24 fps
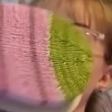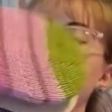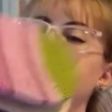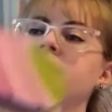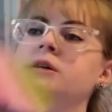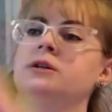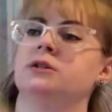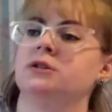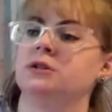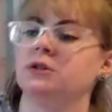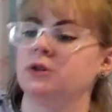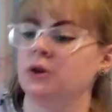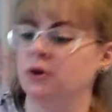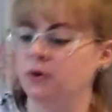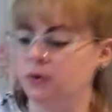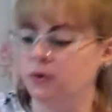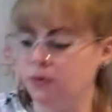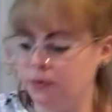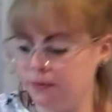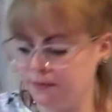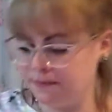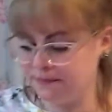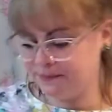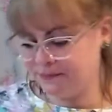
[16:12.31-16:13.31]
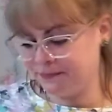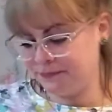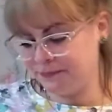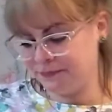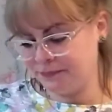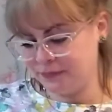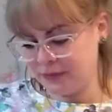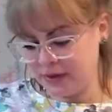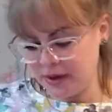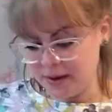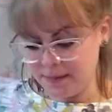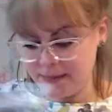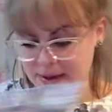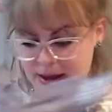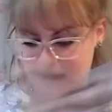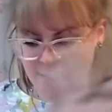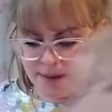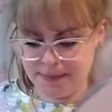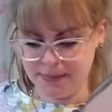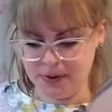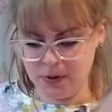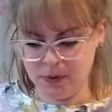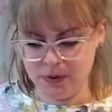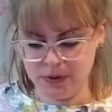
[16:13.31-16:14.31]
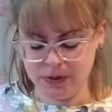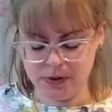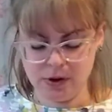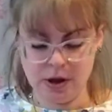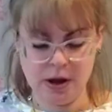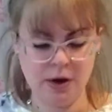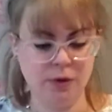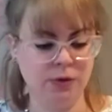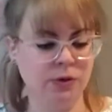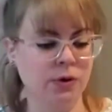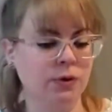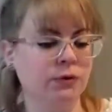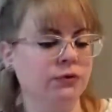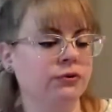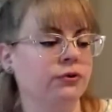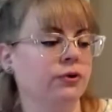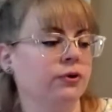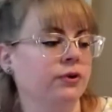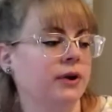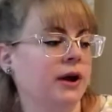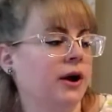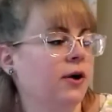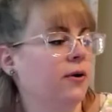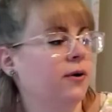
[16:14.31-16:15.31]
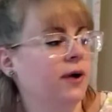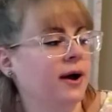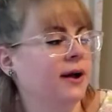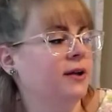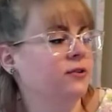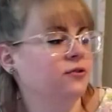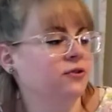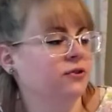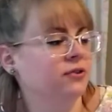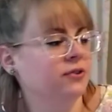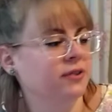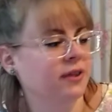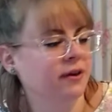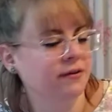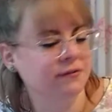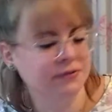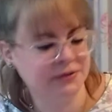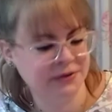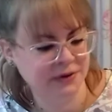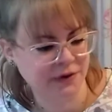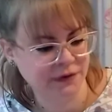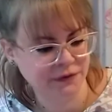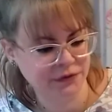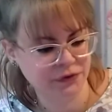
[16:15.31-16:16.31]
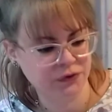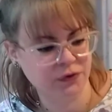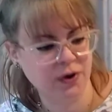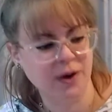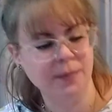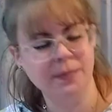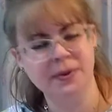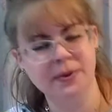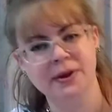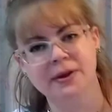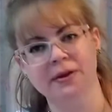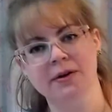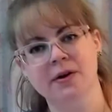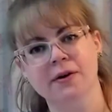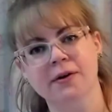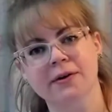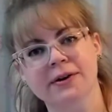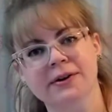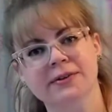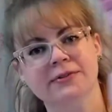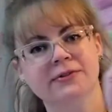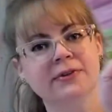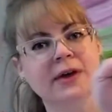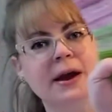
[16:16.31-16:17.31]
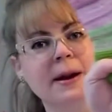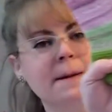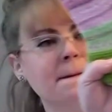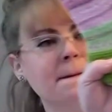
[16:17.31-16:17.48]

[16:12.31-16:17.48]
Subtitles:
So, yep, happy with how those turned out. I just love self-striping yarn. It's like